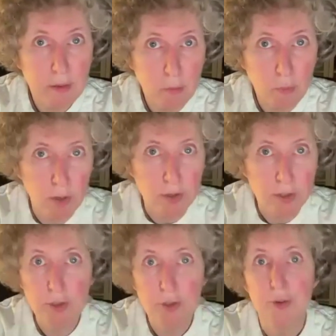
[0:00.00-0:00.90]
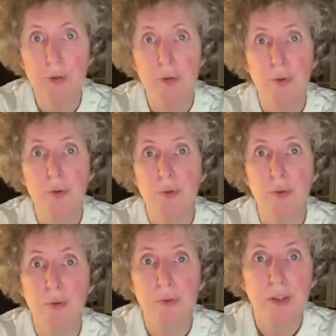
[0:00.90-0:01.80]
want
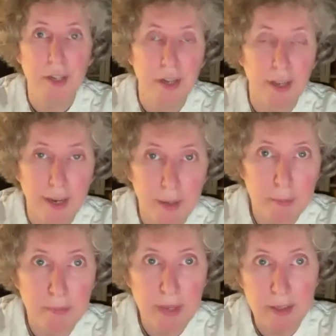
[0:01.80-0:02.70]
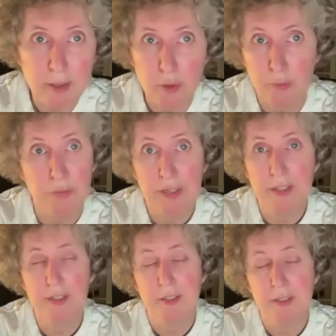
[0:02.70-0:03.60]
to claim that
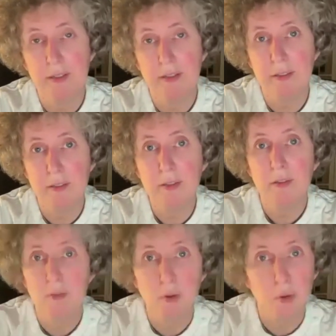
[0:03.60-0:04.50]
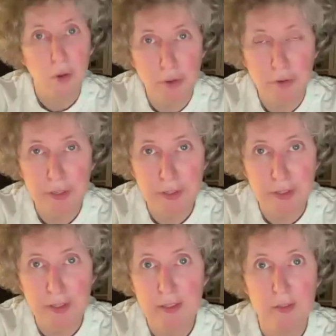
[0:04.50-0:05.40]
COVID no longer
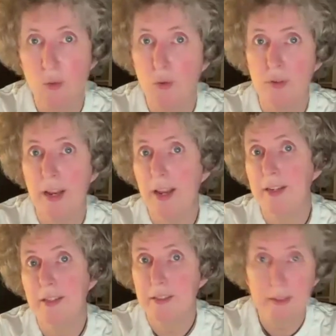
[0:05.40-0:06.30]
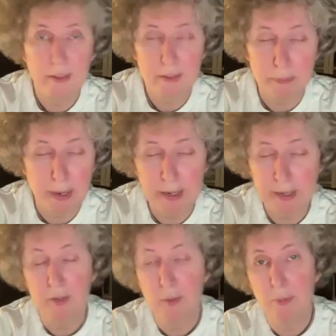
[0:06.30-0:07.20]
exists, or that,
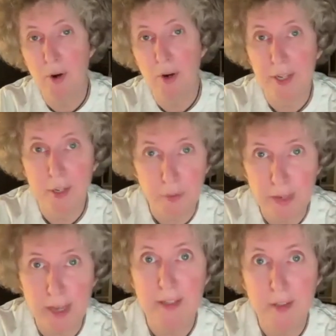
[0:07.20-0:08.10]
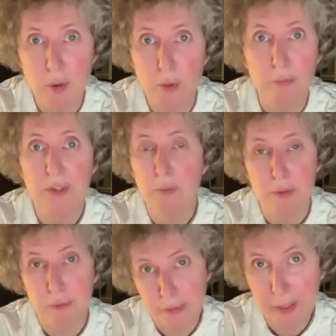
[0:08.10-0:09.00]
depending on the party, or that COVID
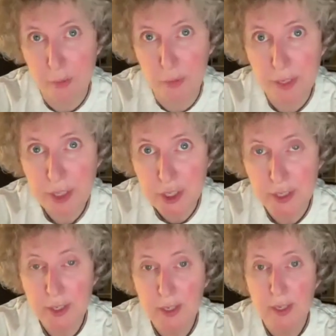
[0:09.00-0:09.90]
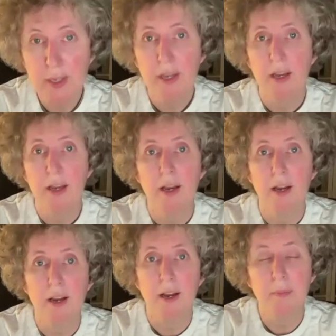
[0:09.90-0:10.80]
was vanquished.
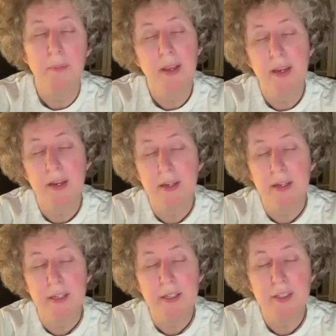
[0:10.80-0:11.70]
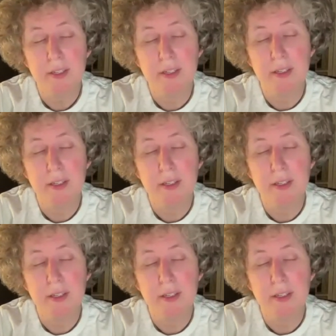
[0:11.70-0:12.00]
And